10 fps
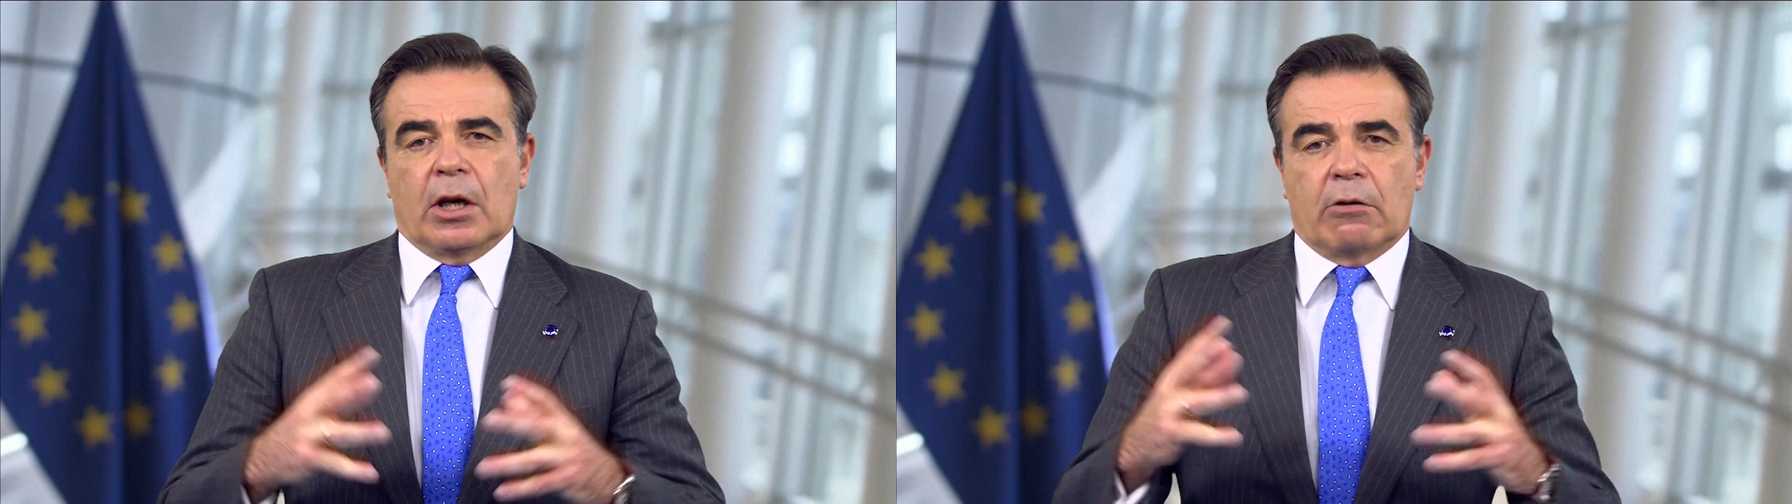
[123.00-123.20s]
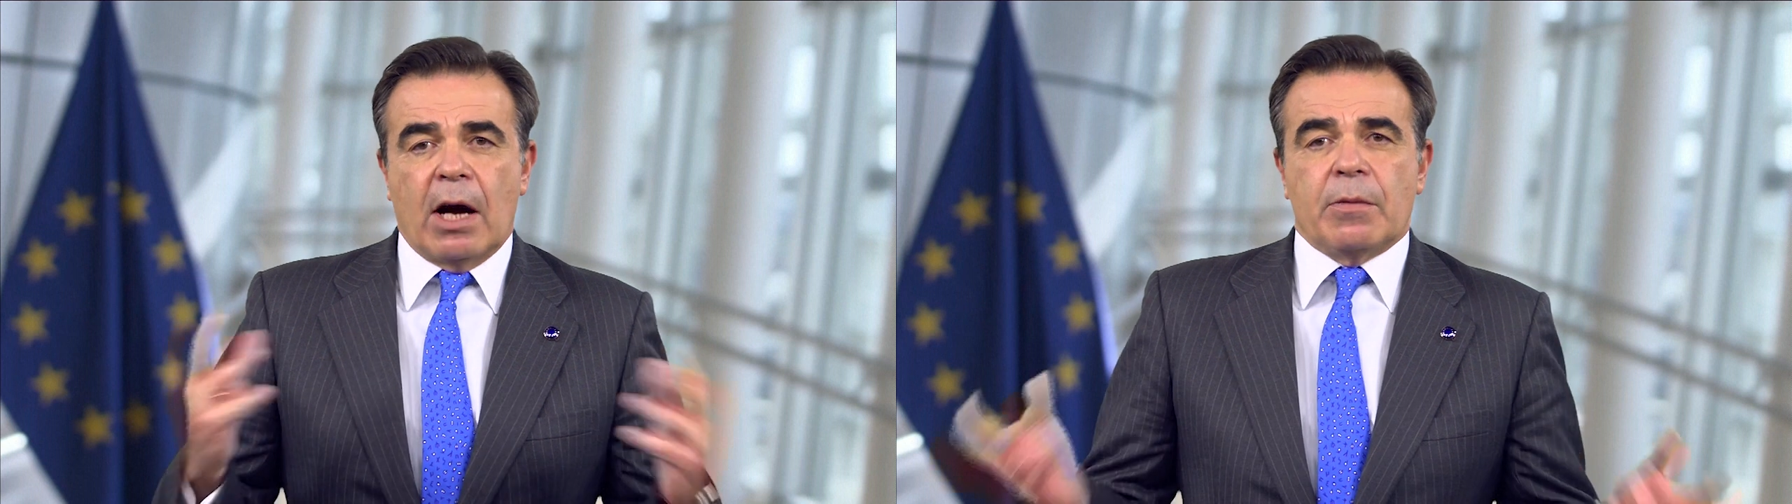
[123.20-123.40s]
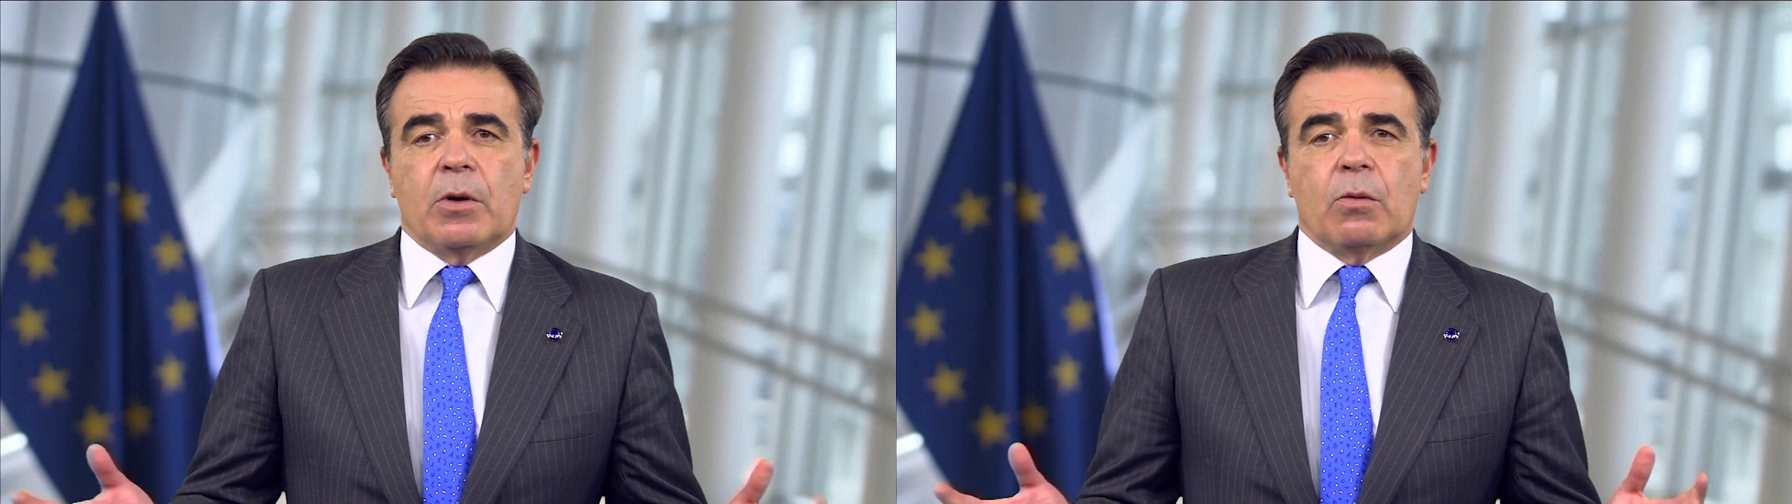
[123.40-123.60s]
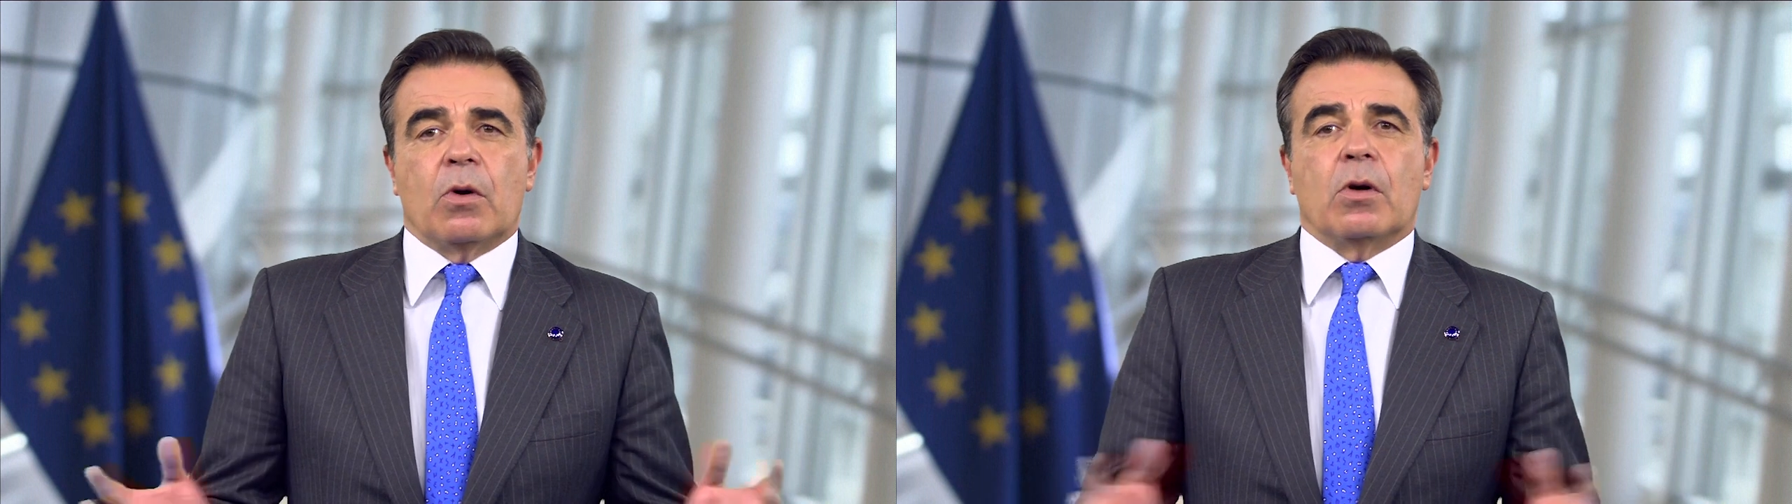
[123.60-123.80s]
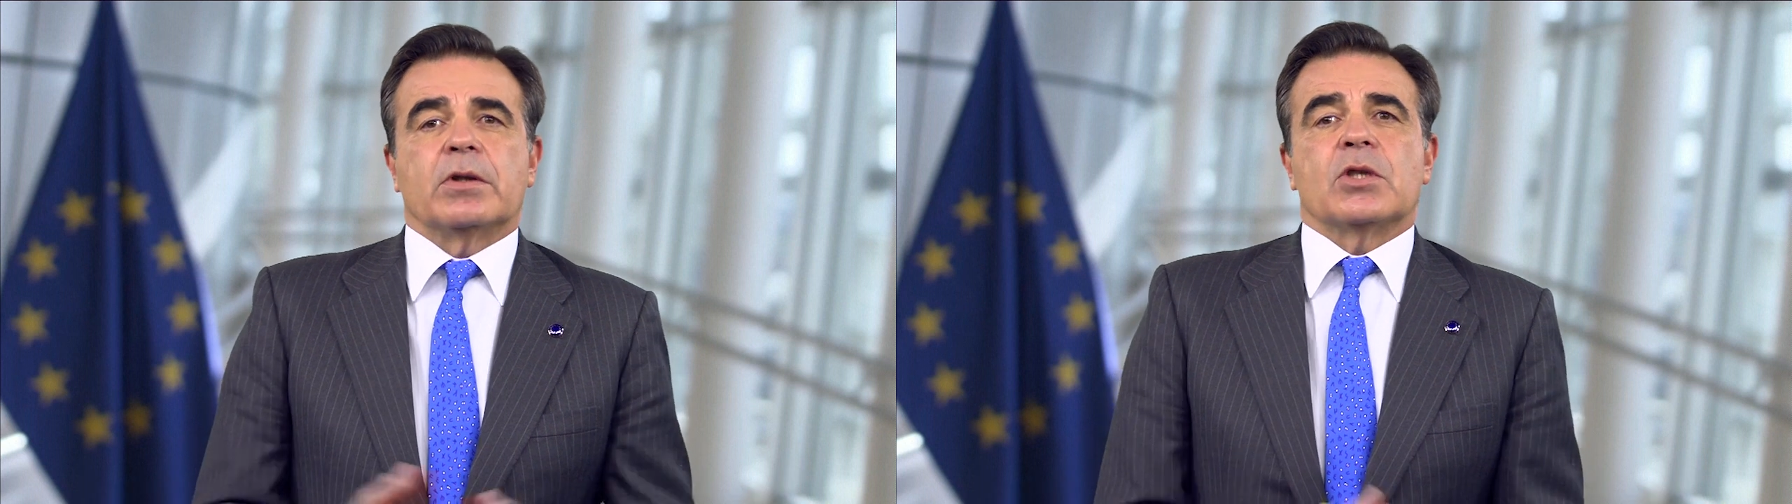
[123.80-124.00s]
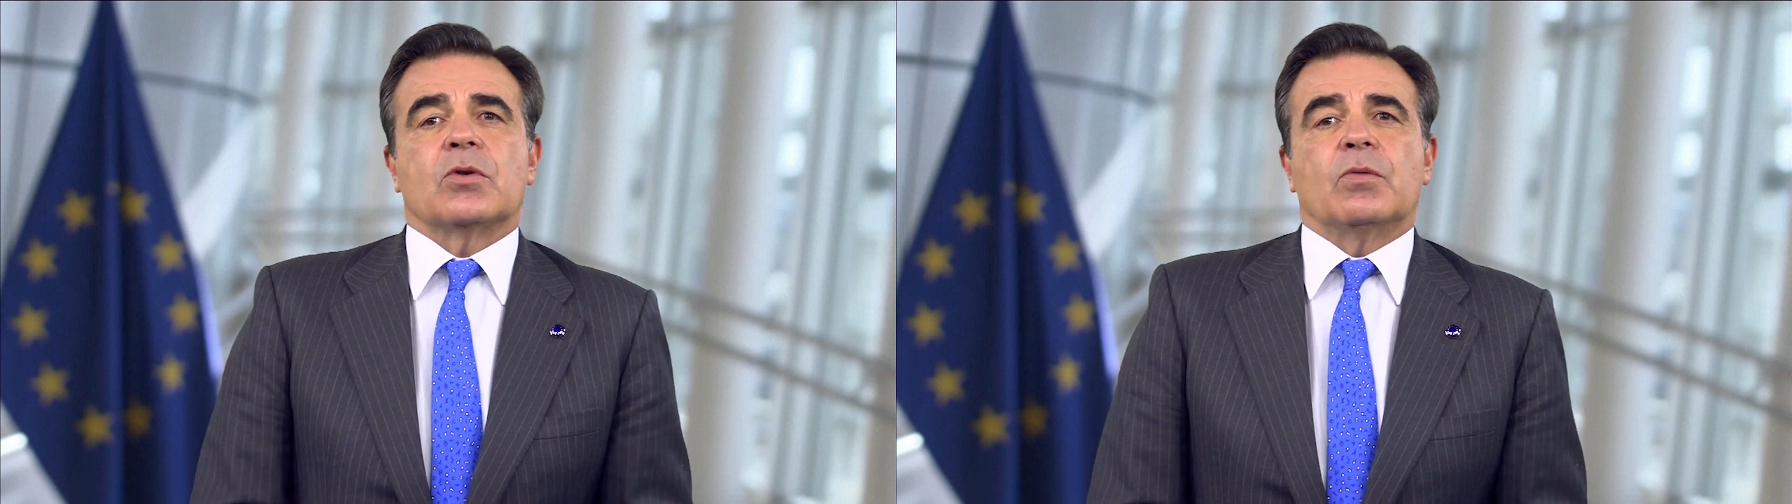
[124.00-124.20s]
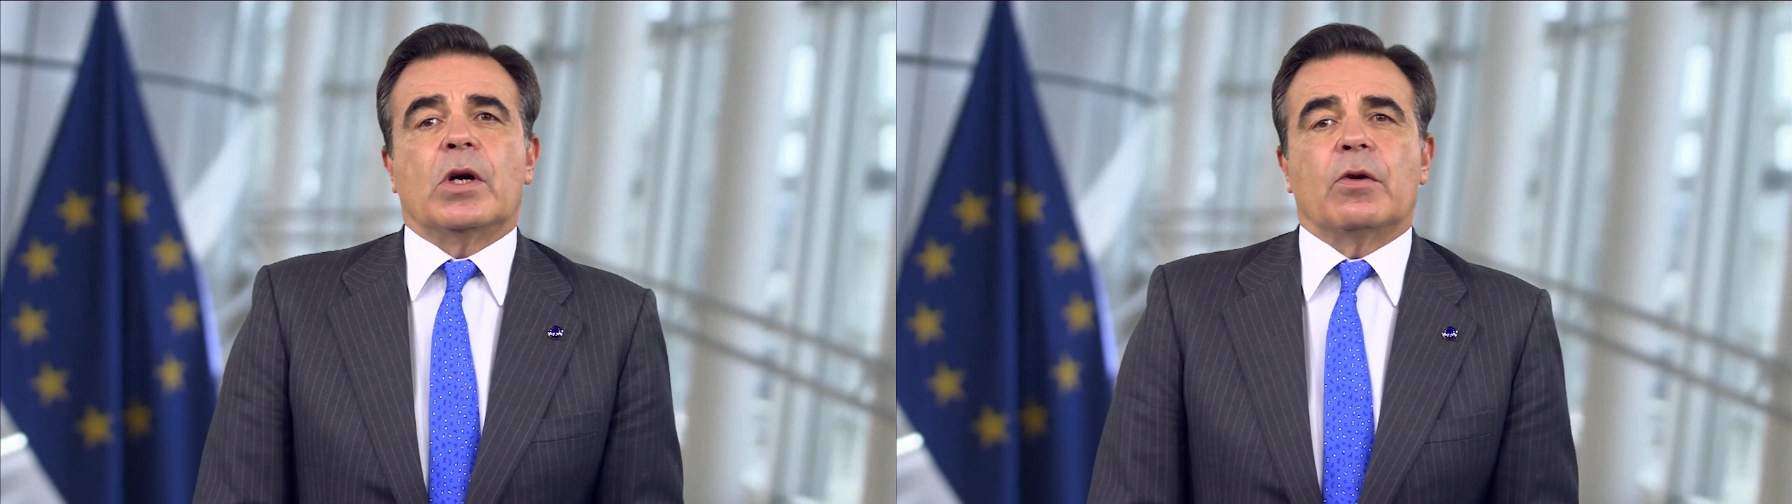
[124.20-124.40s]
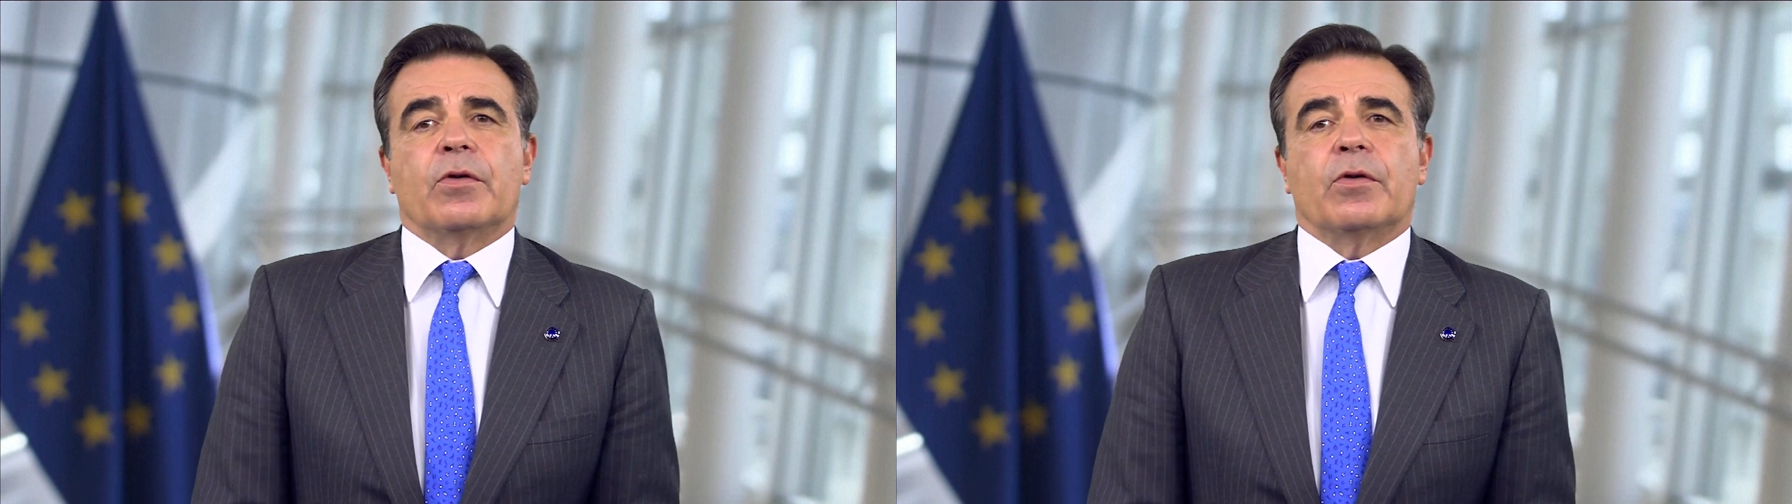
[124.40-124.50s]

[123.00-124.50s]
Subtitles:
around the world, as well,